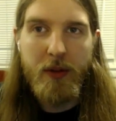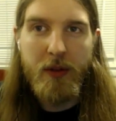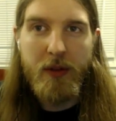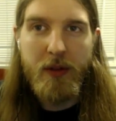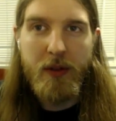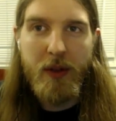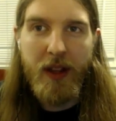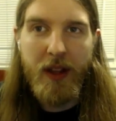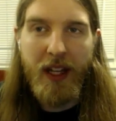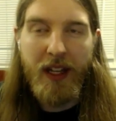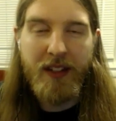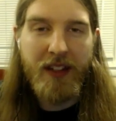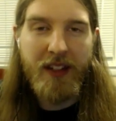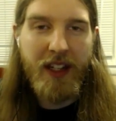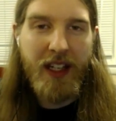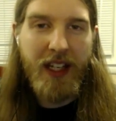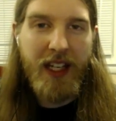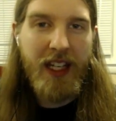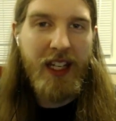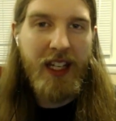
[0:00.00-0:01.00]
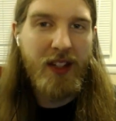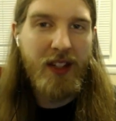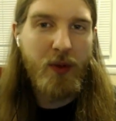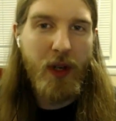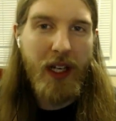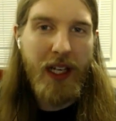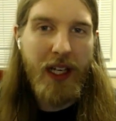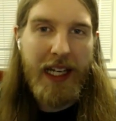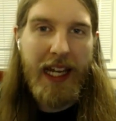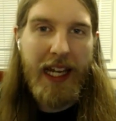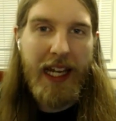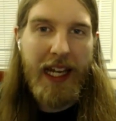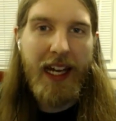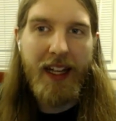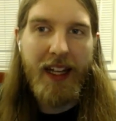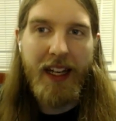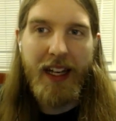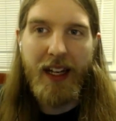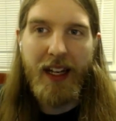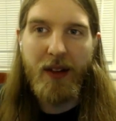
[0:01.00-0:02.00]
things that the kids want to get. Like
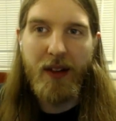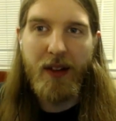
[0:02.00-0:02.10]
at some